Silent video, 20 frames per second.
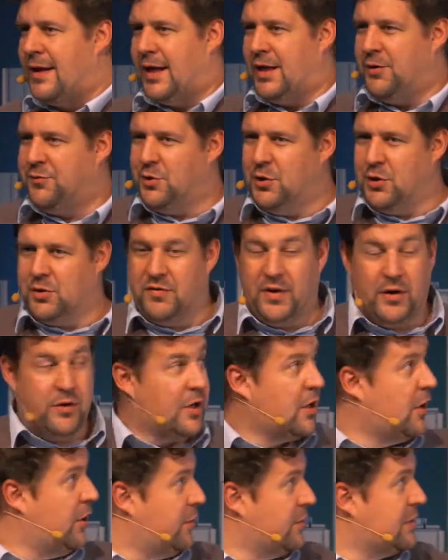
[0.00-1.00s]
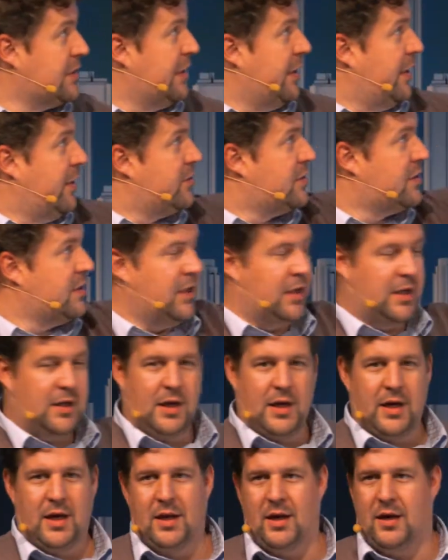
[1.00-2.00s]
And if you look very closely, you
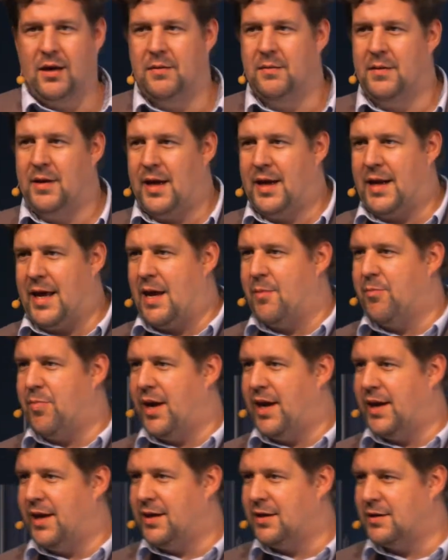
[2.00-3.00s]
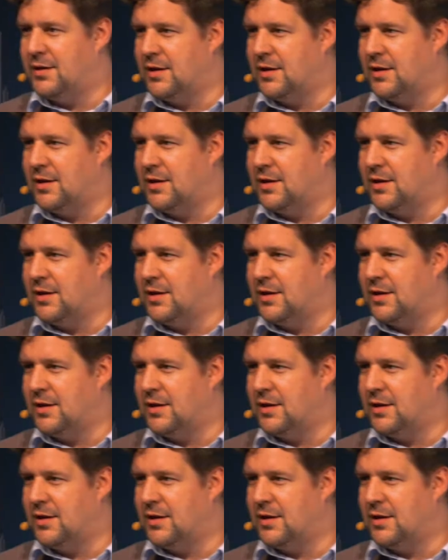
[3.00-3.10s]
see an app icon